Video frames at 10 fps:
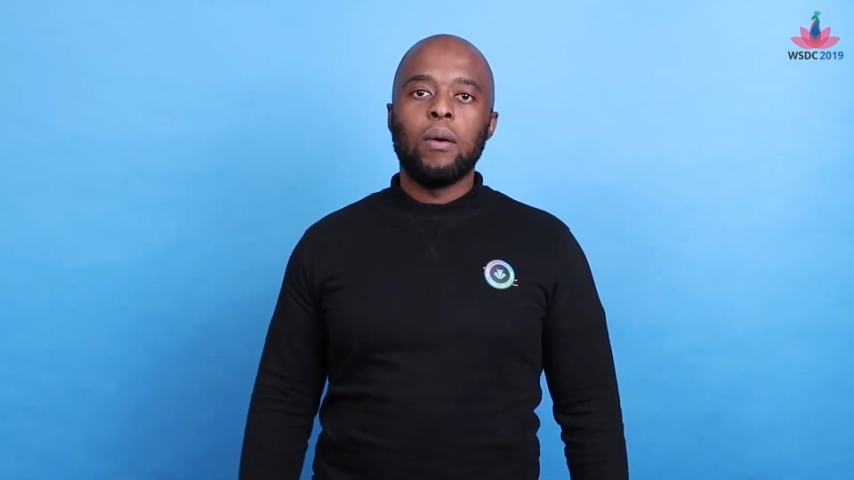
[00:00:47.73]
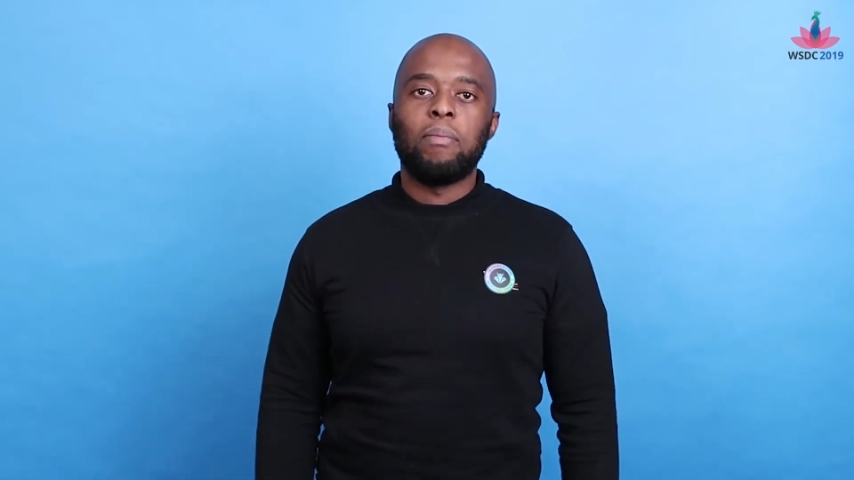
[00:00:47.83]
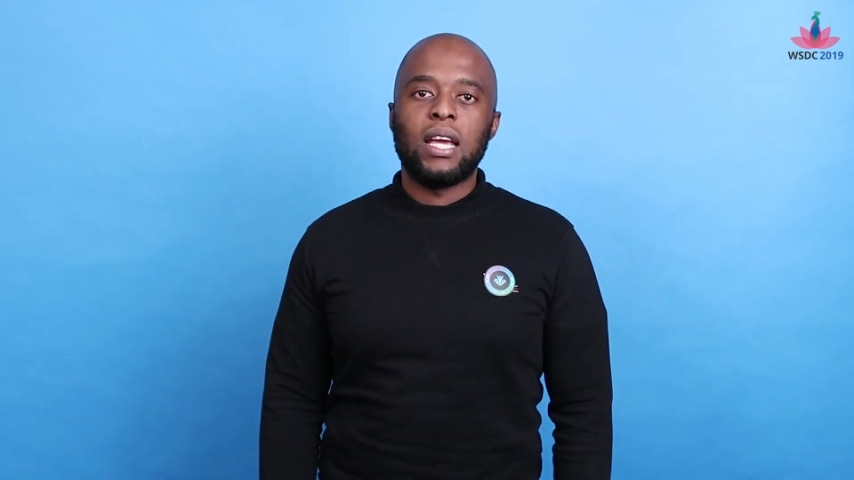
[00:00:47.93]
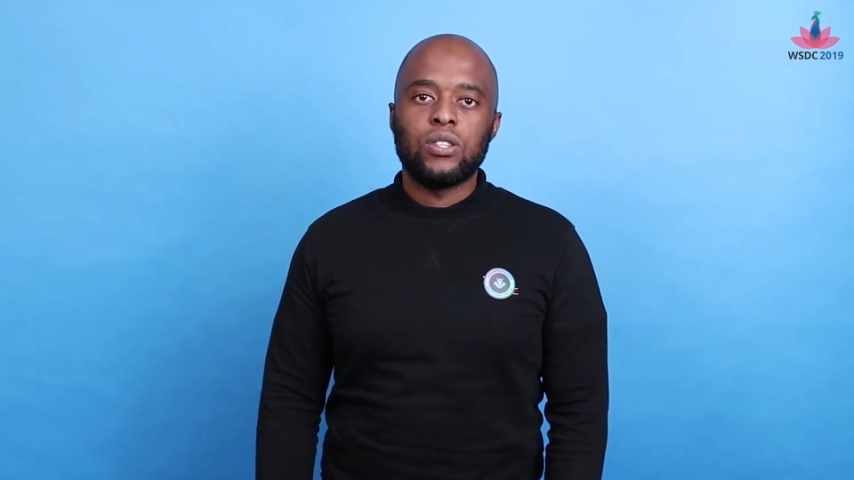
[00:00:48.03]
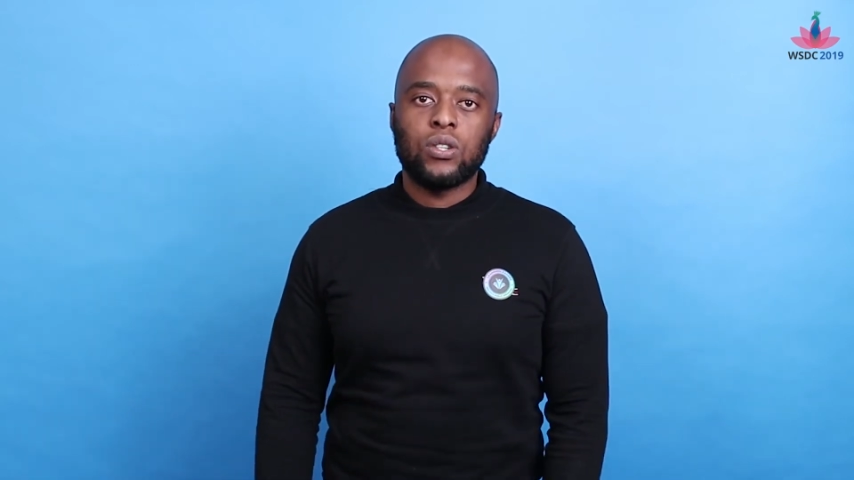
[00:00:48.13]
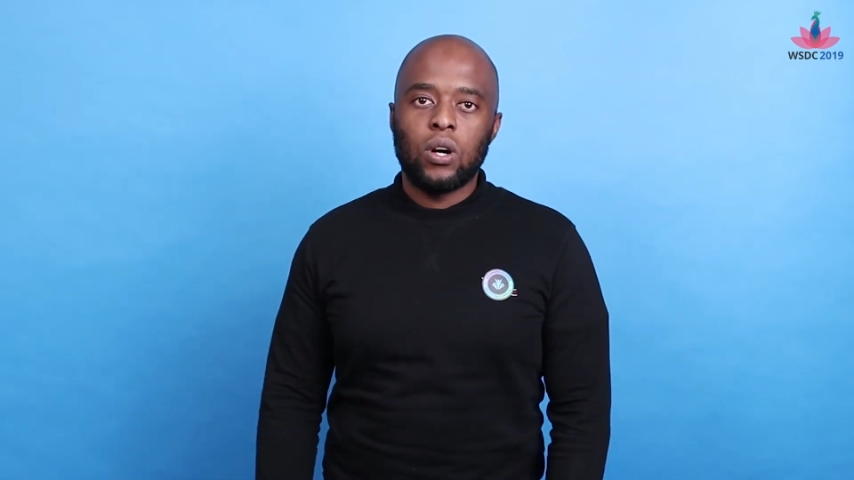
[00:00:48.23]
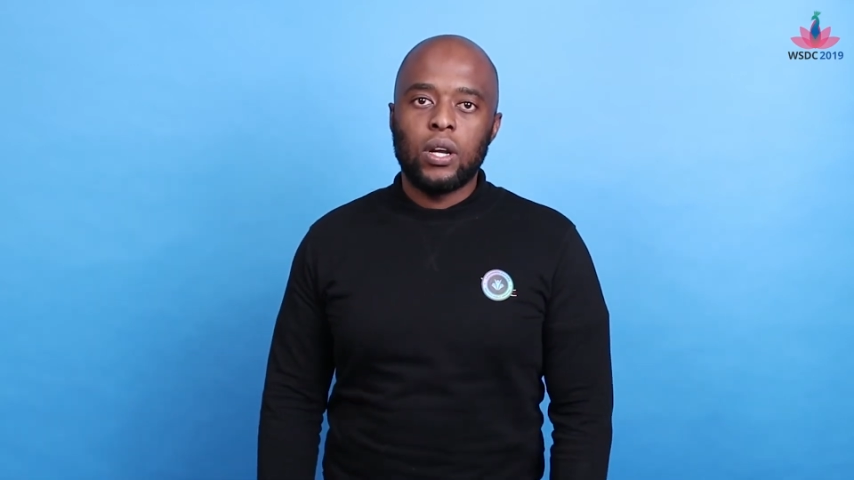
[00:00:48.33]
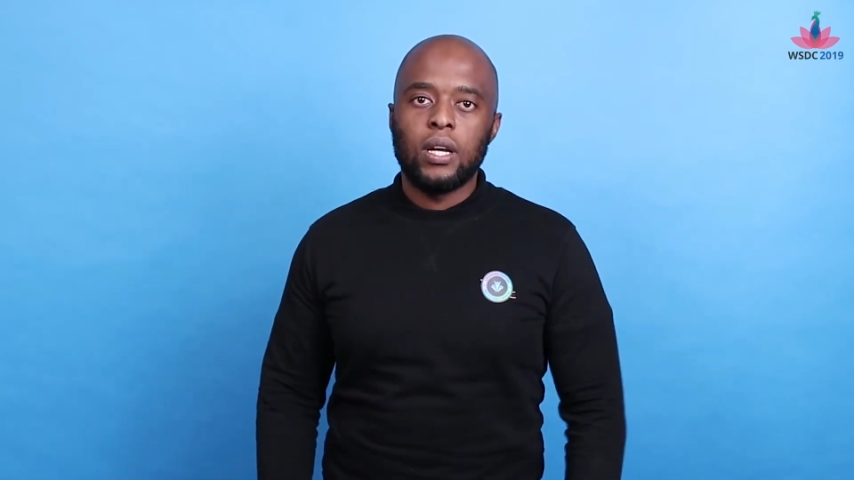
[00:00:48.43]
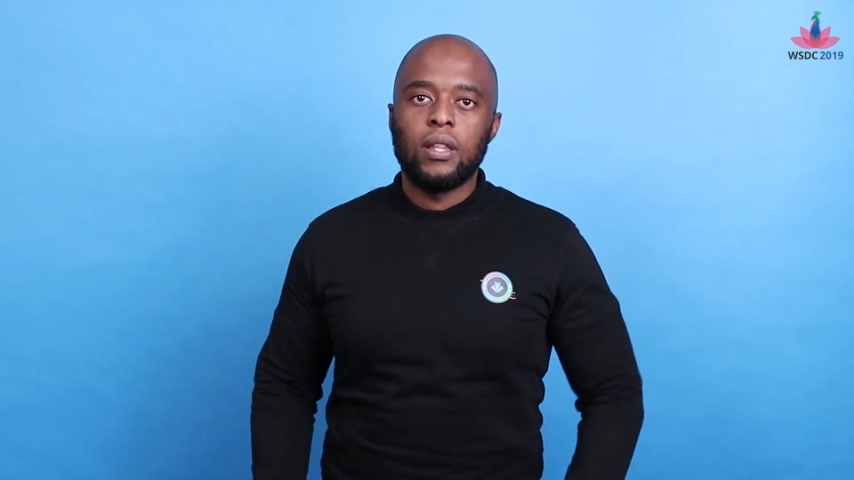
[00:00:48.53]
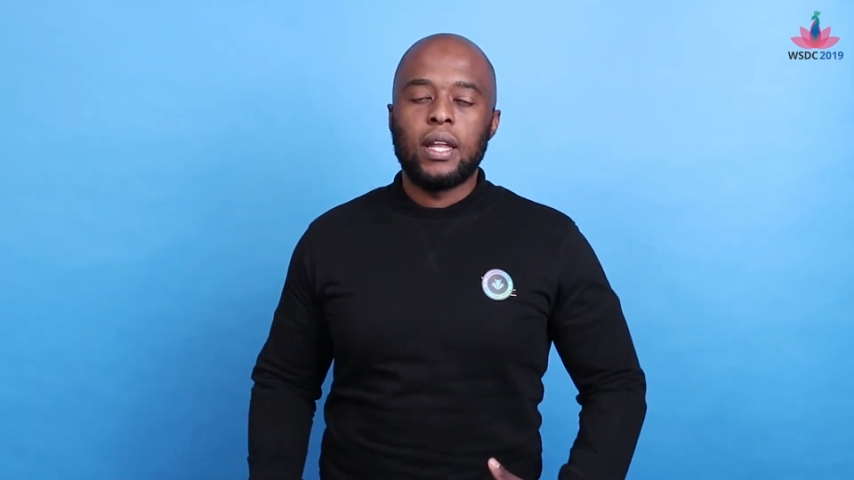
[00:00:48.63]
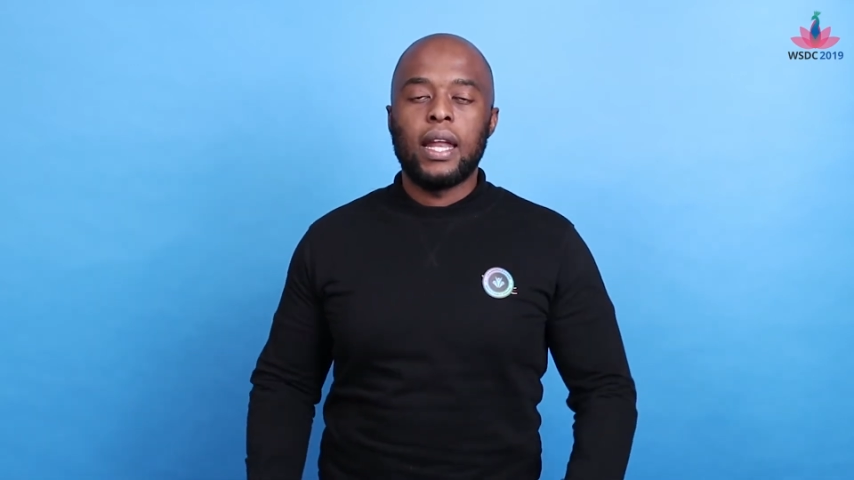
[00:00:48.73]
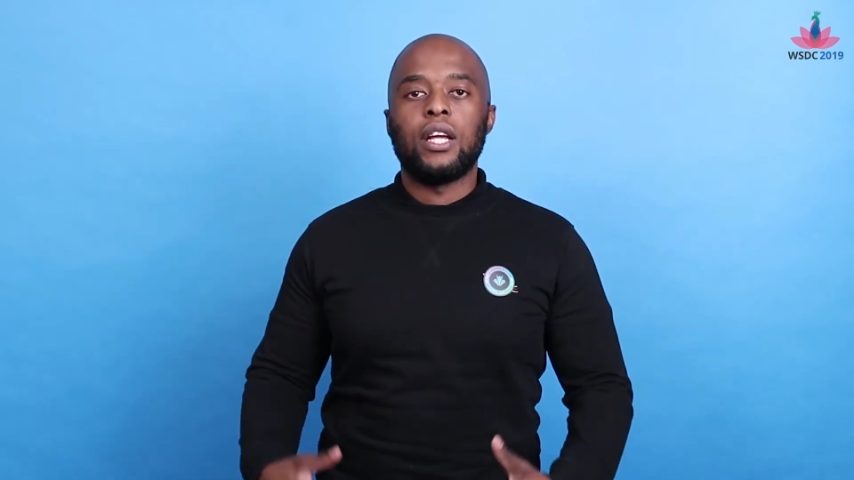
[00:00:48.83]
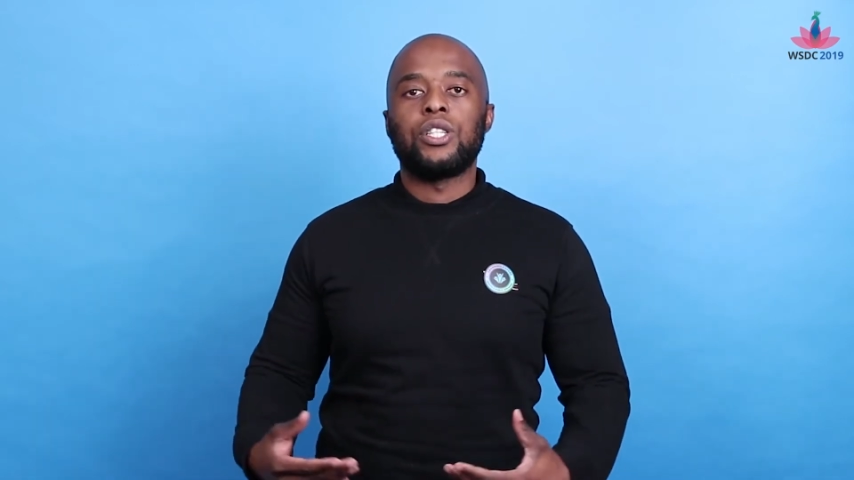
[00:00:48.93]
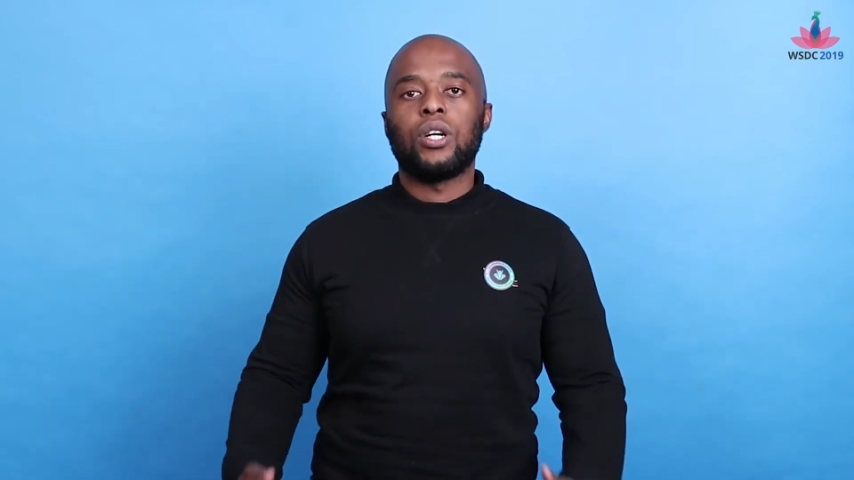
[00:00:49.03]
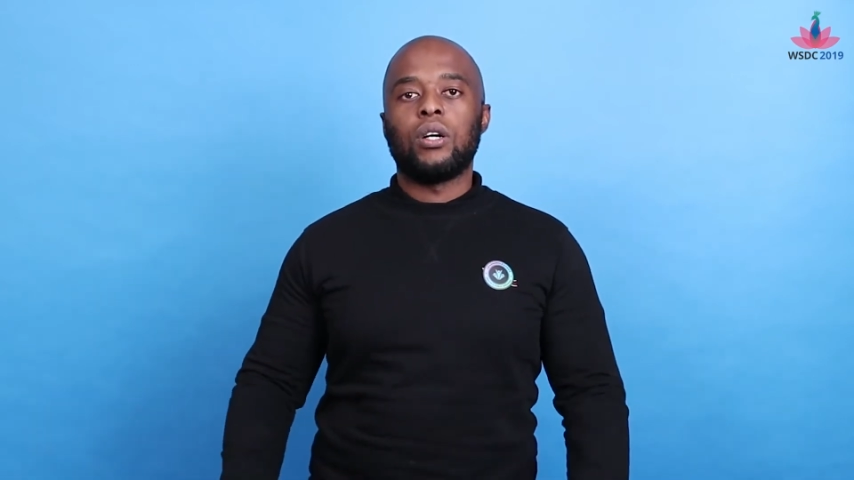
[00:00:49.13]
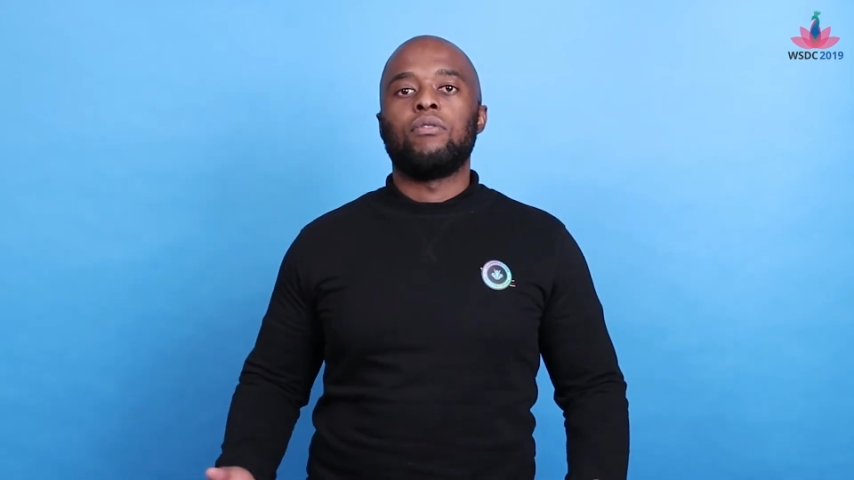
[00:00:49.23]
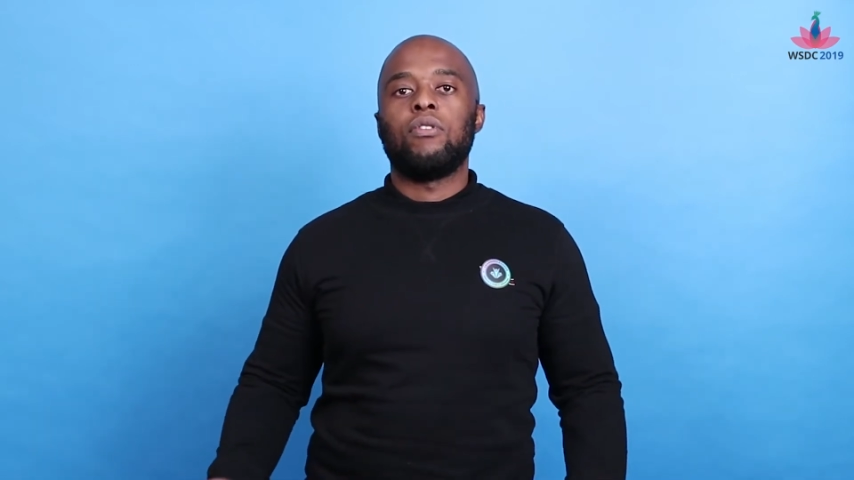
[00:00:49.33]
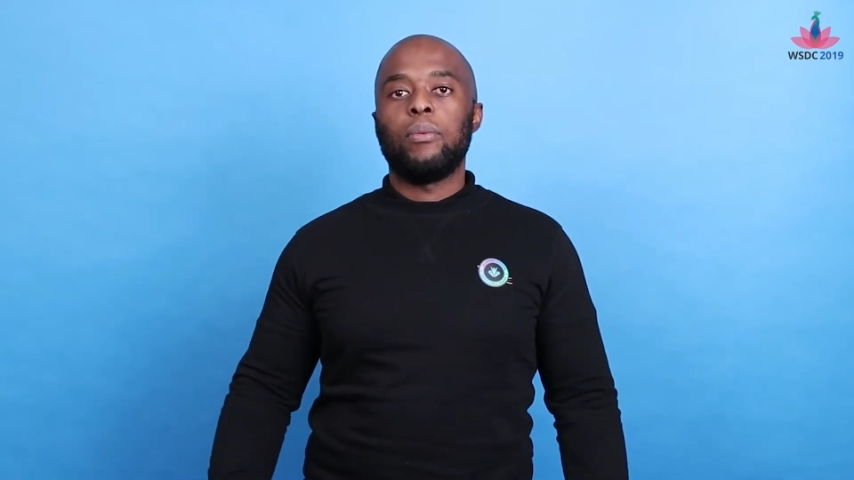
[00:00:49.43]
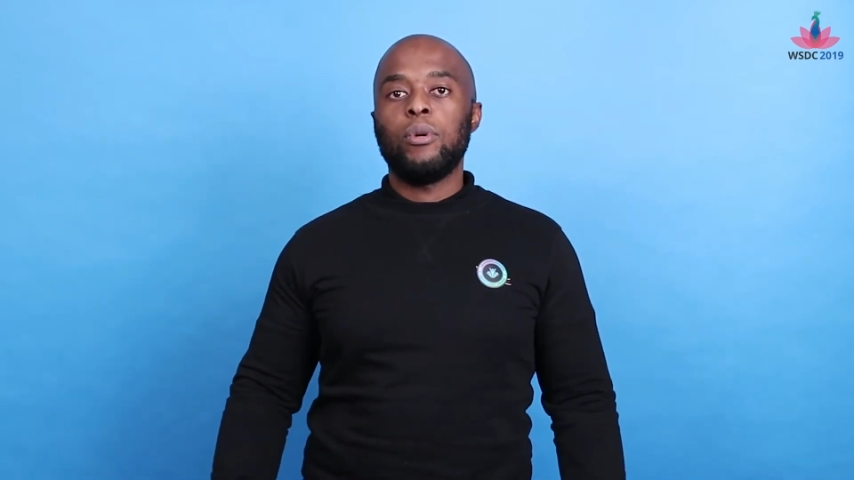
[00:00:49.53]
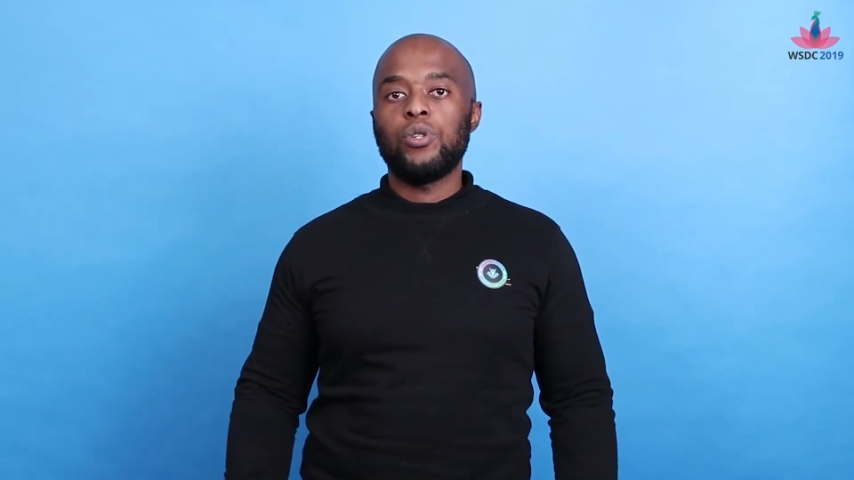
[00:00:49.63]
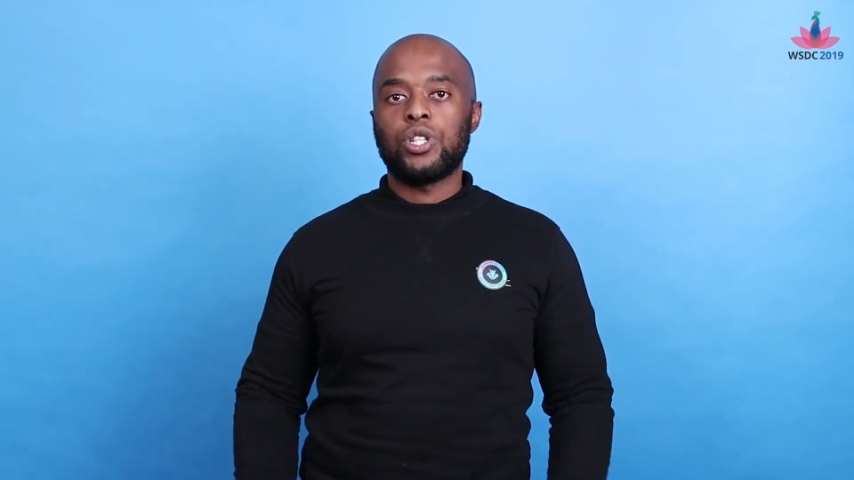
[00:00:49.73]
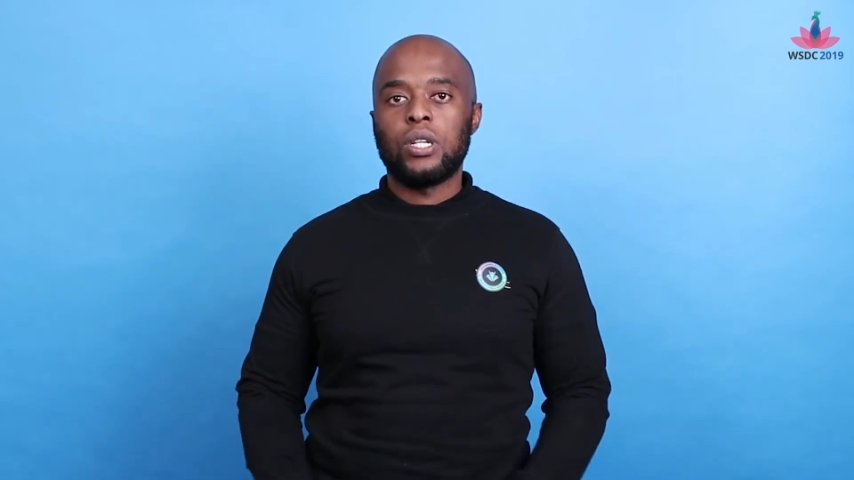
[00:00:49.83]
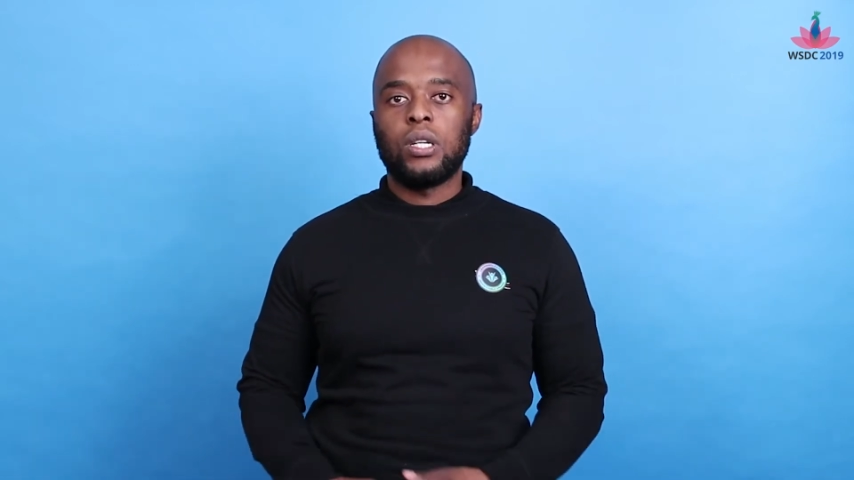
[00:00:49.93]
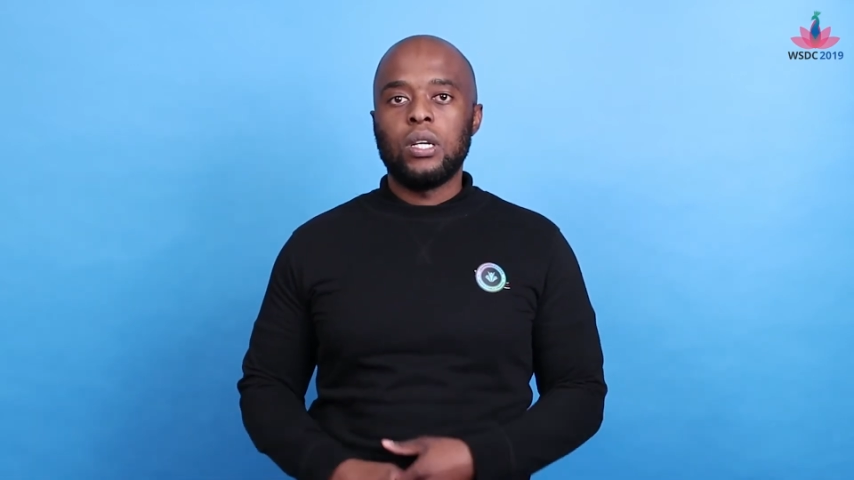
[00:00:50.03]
based on the nature of a motion.